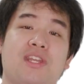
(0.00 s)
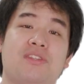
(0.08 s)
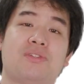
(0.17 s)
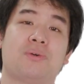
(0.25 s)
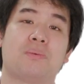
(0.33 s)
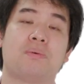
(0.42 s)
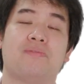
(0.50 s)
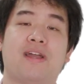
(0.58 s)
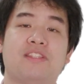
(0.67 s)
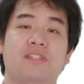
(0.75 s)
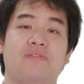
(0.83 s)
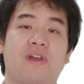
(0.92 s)
Data Store
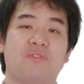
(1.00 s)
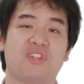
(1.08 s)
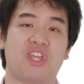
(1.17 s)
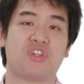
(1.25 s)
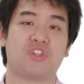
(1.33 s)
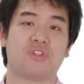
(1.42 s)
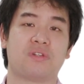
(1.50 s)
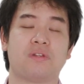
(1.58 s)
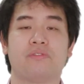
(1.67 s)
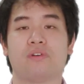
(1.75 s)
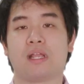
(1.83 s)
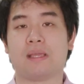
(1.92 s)
provides the foundation
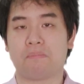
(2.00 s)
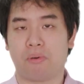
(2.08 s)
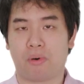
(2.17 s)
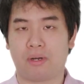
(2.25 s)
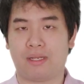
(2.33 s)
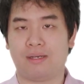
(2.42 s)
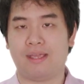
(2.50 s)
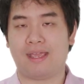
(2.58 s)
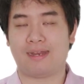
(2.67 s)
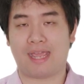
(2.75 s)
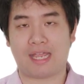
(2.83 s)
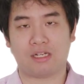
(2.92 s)
for importing
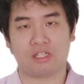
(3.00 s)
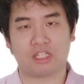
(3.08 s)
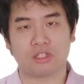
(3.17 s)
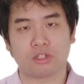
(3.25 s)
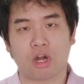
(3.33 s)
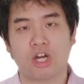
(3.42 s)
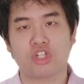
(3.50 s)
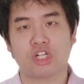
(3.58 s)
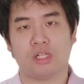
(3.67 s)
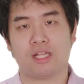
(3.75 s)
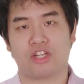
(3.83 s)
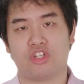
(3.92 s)
and handling large
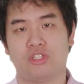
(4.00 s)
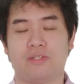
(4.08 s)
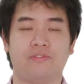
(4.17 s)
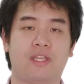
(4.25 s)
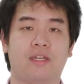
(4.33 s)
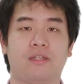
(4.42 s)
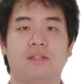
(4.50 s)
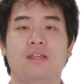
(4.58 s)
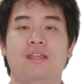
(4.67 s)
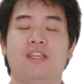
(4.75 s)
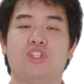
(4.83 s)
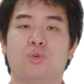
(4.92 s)
collections of data
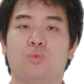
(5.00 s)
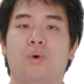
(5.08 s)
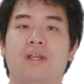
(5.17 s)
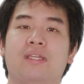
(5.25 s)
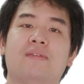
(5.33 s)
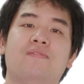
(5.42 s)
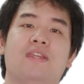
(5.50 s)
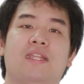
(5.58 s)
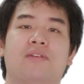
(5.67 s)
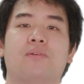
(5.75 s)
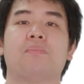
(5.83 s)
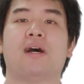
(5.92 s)
into one
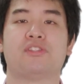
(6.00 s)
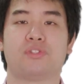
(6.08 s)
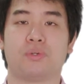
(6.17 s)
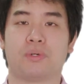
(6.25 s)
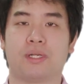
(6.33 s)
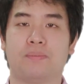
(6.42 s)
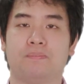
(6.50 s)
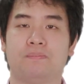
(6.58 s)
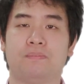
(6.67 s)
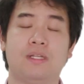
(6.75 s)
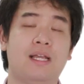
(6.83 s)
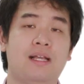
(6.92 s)
convenient repository.
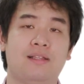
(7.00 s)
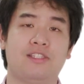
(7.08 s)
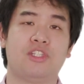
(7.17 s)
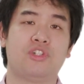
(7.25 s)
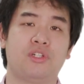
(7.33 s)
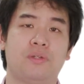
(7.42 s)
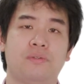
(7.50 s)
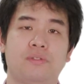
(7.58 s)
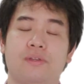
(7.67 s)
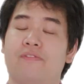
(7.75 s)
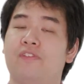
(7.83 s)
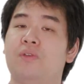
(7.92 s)
Let's
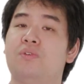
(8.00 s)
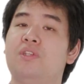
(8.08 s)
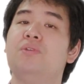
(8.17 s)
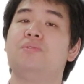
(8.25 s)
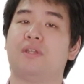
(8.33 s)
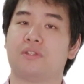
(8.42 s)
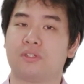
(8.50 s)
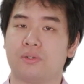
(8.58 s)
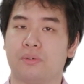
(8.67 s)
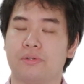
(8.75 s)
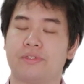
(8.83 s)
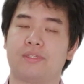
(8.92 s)
introduce a few new data
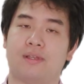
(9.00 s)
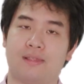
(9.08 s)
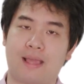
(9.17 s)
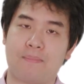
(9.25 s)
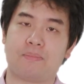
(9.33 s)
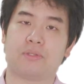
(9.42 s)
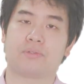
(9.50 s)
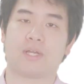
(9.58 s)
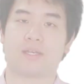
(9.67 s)
stores that build